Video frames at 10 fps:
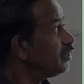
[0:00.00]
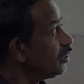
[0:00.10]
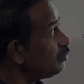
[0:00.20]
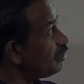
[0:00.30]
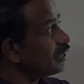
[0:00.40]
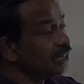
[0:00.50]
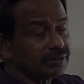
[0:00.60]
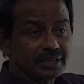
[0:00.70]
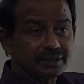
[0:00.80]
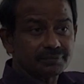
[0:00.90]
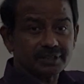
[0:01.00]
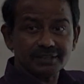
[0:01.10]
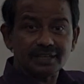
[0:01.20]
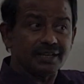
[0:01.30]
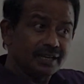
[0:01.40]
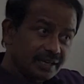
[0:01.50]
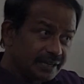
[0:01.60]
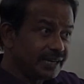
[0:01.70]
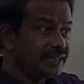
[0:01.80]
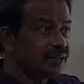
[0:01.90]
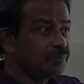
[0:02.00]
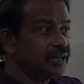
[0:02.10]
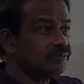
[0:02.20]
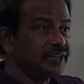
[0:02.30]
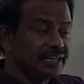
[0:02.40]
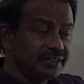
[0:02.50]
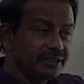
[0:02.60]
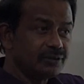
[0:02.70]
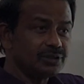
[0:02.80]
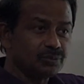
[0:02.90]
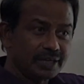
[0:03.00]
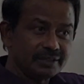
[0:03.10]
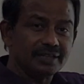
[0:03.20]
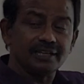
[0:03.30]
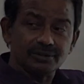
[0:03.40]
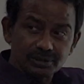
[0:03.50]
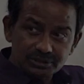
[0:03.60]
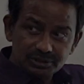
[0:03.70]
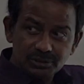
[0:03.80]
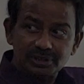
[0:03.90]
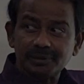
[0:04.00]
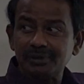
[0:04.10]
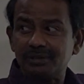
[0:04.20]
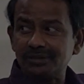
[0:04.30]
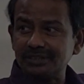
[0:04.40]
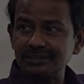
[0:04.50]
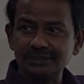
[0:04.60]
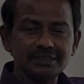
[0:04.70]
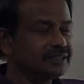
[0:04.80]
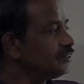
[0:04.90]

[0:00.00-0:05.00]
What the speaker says: Now we will calculate for the radial part for n equal to 1, L equal to 0, M equal to